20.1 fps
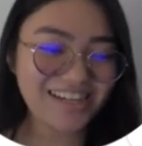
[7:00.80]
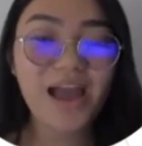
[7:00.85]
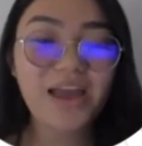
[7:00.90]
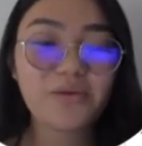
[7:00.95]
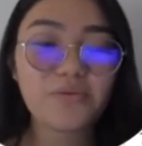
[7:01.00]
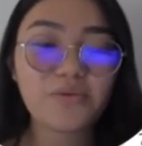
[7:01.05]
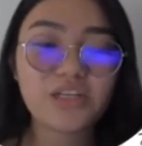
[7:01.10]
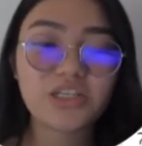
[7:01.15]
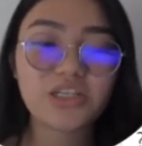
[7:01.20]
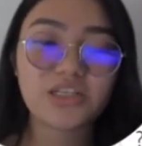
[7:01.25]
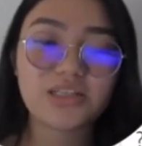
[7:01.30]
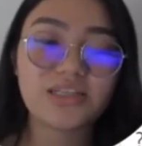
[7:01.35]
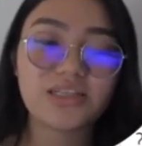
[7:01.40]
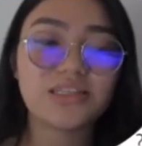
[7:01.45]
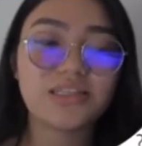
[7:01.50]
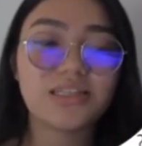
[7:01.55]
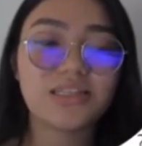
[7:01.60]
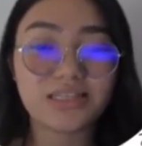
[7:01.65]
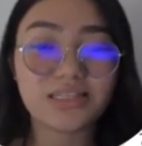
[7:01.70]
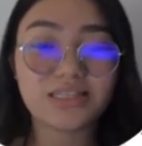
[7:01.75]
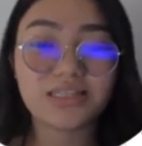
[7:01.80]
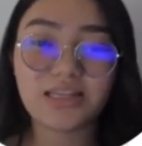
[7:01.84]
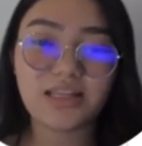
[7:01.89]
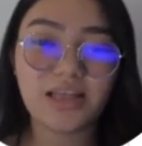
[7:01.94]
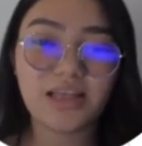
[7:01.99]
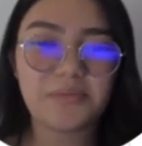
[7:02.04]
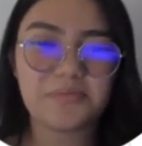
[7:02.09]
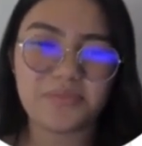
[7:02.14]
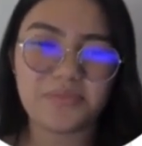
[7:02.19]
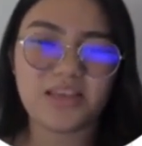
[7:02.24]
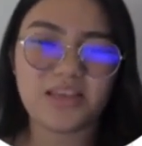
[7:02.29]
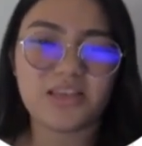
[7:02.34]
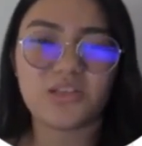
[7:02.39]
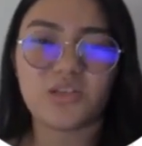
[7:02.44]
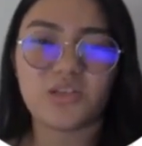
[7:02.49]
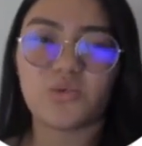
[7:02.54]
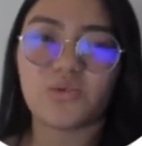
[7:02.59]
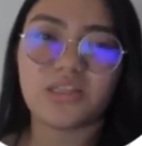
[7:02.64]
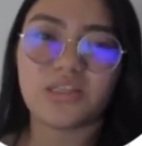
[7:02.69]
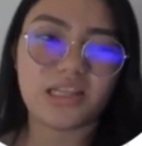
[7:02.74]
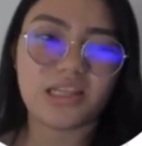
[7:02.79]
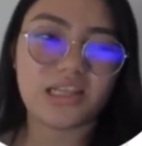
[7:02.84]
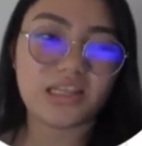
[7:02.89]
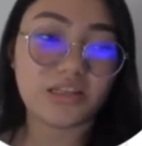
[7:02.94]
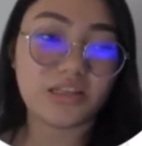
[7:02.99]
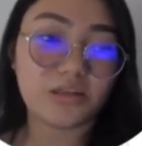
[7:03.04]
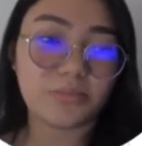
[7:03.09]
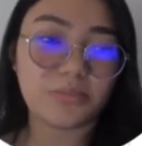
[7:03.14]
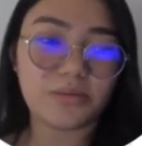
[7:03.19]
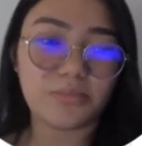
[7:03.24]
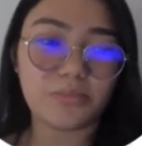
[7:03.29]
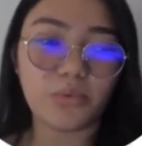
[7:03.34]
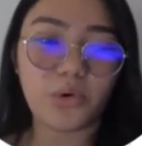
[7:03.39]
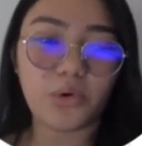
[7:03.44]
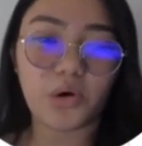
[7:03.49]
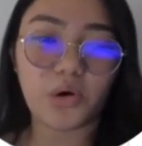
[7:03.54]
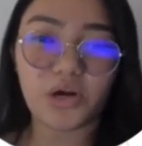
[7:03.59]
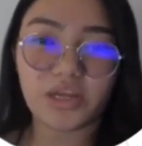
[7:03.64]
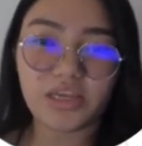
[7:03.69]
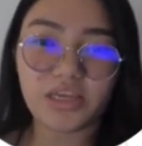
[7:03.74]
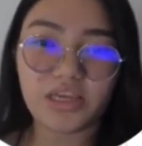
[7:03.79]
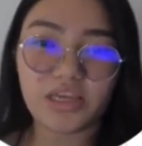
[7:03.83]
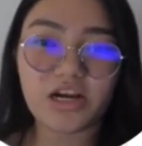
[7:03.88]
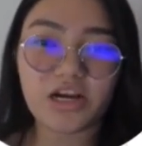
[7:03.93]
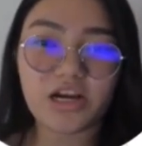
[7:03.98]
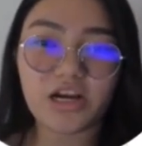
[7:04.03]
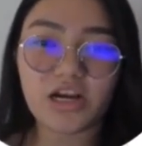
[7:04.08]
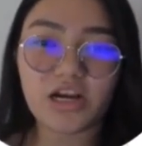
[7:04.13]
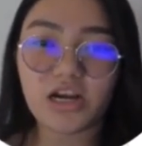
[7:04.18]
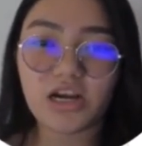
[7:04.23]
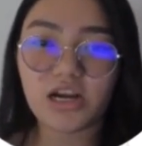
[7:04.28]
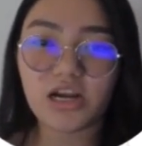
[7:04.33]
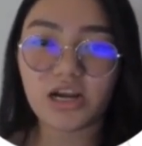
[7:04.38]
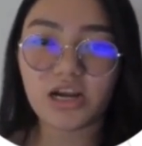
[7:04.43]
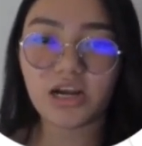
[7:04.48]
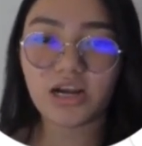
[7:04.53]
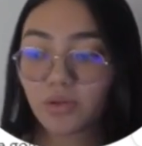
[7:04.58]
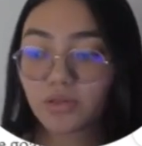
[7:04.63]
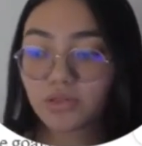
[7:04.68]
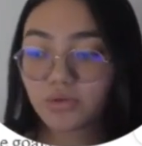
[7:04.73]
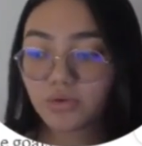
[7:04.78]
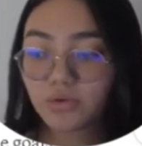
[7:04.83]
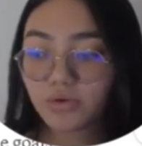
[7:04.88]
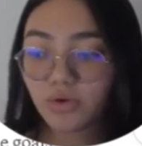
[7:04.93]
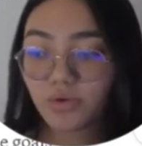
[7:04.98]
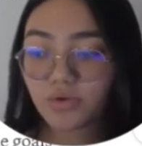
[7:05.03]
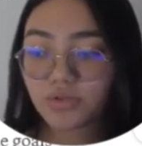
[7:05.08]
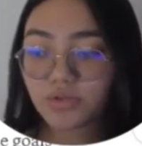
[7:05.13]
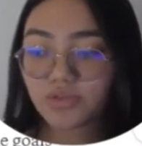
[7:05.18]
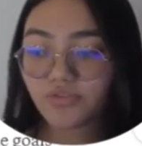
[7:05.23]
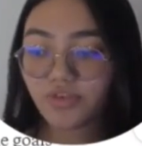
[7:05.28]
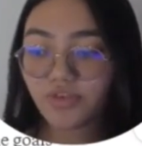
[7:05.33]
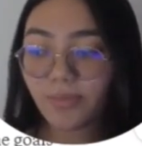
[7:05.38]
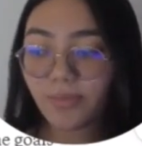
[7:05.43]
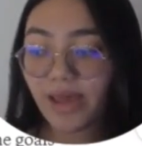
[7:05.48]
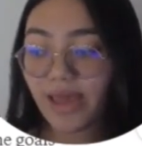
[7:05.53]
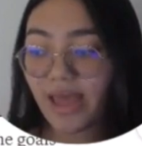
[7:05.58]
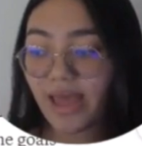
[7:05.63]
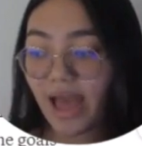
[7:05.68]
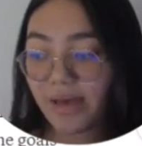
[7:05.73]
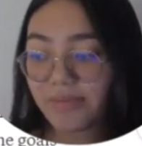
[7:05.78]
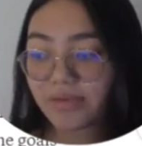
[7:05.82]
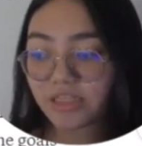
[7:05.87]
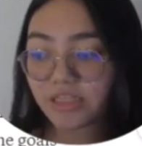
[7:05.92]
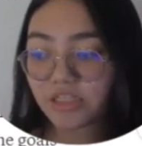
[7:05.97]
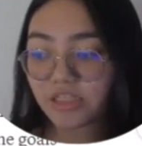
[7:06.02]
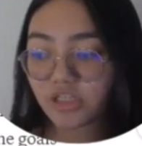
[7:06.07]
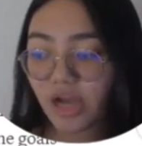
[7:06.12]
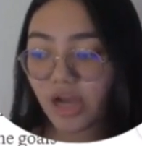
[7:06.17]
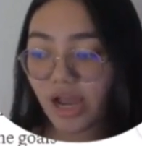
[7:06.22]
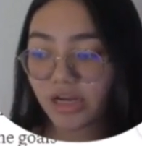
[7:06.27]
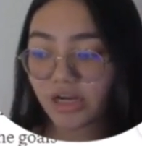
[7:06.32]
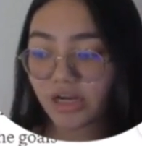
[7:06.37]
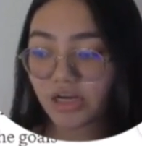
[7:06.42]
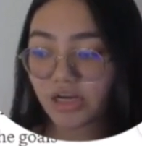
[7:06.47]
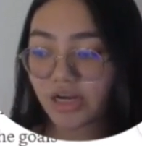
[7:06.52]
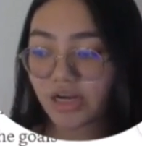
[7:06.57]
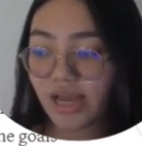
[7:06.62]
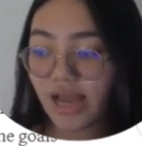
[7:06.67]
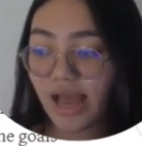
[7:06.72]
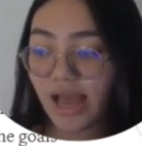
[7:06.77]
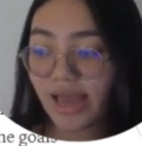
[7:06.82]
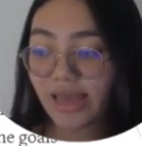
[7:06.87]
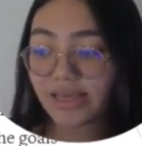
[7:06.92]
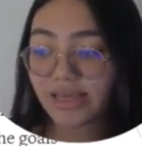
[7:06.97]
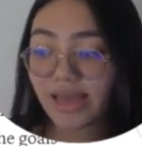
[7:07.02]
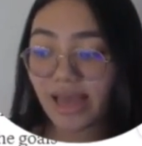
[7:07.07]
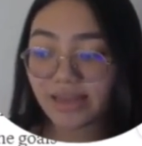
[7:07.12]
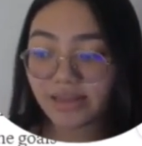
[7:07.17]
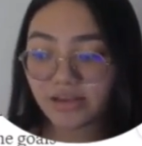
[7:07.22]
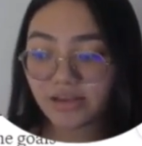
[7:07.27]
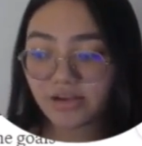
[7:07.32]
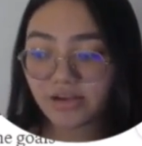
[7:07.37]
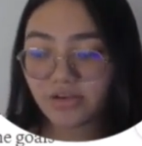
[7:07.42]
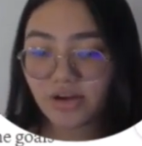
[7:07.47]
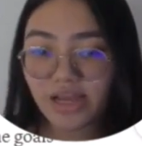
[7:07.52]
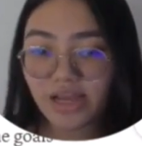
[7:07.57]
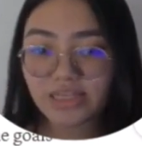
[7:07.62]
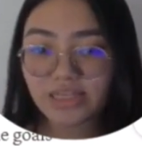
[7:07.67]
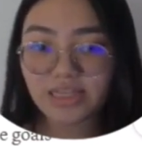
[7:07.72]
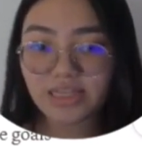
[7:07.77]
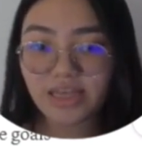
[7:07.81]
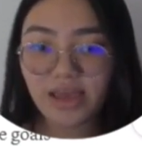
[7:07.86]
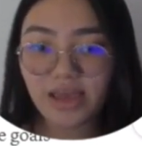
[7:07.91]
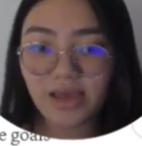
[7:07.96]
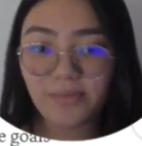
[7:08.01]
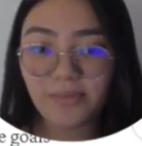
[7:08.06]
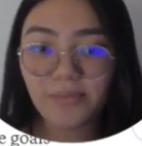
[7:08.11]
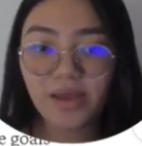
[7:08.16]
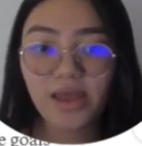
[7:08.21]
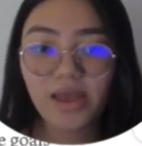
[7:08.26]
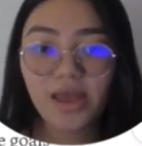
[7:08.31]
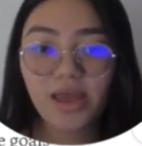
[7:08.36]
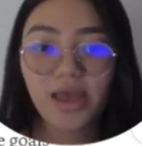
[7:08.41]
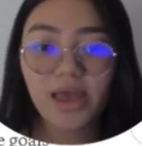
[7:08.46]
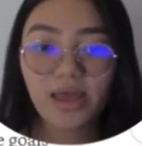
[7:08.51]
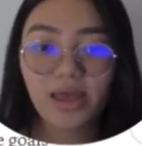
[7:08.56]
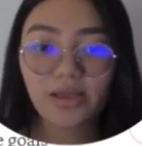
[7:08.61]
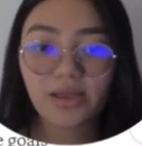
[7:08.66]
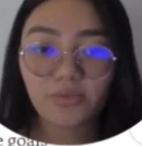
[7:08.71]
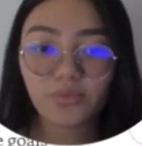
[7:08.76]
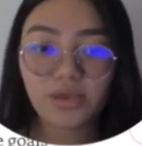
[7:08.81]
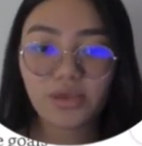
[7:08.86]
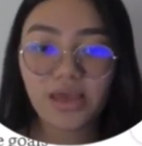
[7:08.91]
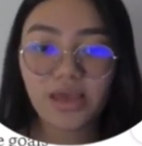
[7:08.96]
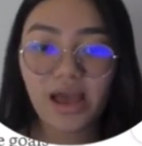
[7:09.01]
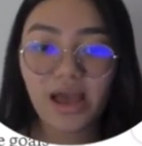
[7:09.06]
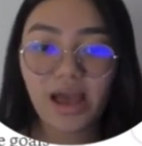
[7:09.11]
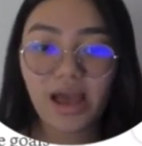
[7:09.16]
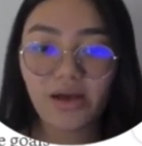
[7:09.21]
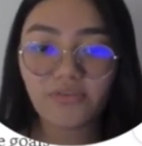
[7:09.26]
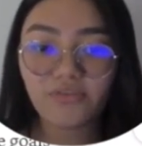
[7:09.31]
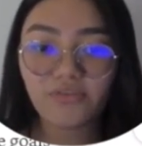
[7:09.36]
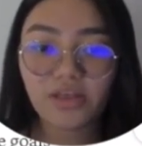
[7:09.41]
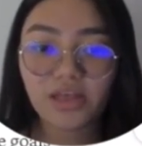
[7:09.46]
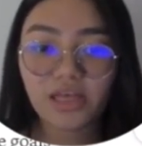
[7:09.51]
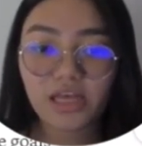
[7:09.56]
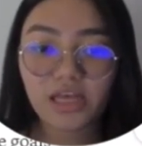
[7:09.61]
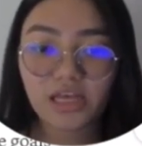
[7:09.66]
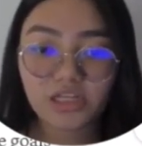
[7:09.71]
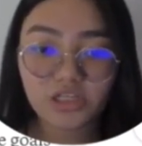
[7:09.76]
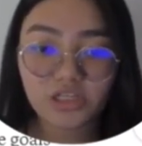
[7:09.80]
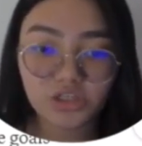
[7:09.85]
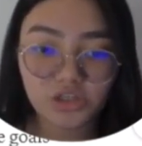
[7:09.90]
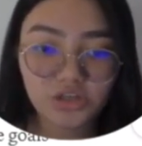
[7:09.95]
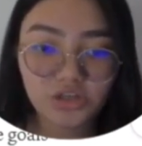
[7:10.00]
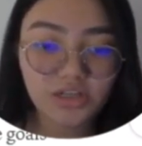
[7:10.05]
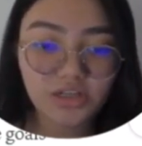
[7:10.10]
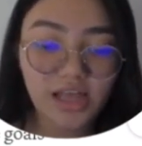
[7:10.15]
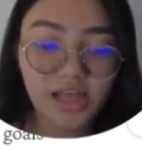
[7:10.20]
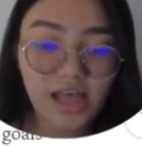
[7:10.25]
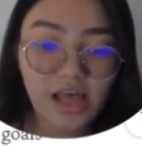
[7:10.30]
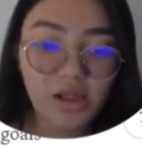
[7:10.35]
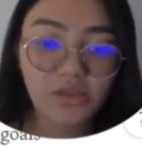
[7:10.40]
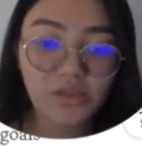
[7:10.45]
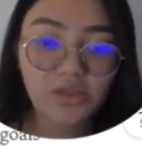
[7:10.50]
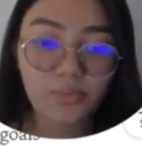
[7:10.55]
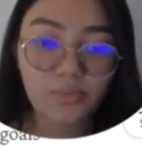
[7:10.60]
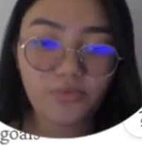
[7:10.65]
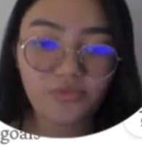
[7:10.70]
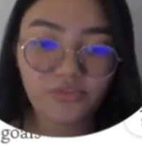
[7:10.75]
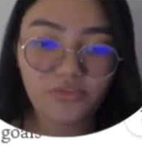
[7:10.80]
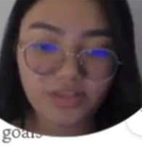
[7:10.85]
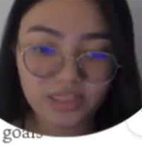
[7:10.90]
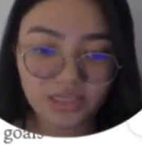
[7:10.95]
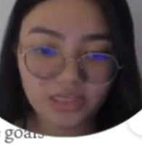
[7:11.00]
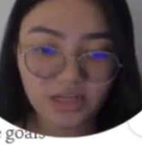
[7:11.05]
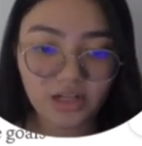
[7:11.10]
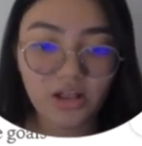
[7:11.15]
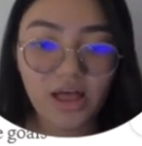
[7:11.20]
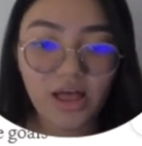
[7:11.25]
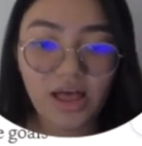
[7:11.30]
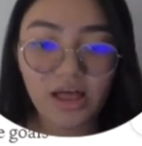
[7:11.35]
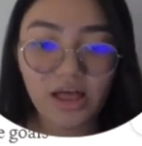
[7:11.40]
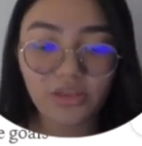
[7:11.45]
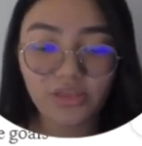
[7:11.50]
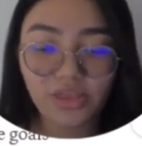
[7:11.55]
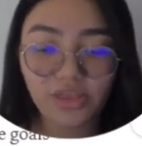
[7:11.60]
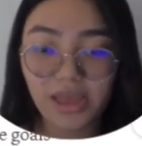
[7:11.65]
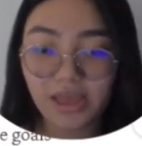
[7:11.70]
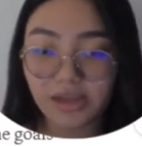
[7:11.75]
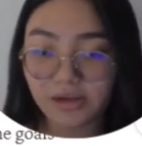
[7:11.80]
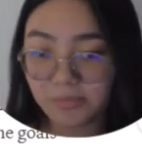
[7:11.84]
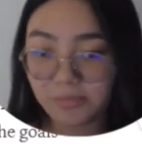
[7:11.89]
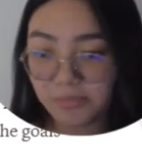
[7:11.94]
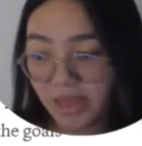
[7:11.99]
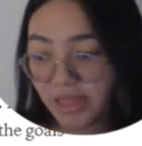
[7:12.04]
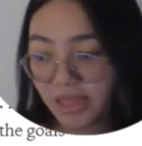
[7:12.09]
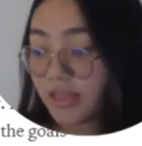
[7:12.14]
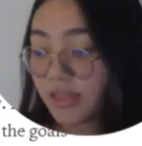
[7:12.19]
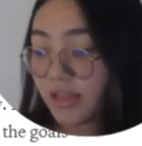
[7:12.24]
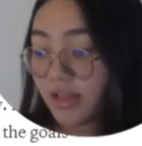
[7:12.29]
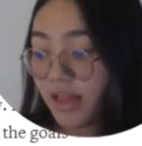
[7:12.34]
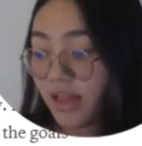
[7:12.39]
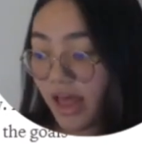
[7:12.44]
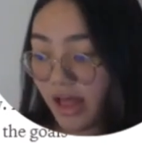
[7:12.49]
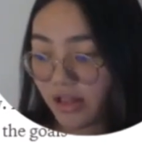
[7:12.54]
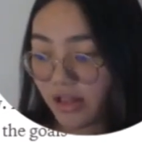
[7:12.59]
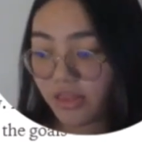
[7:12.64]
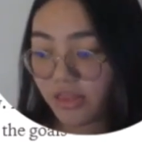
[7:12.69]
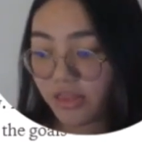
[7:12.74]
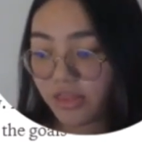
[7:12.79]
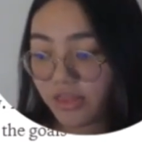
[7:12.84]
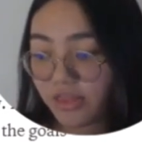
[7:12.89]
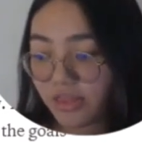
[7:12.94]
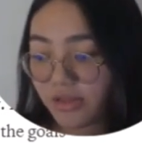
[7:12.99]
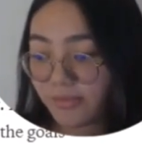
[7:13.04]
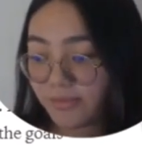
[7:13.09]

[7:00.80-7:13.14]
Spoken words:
My wish list is still empty, so it's a little bit boring here. Same also goes for my habit tracker. I categorize them, and we have internal health, physical health, and mental health.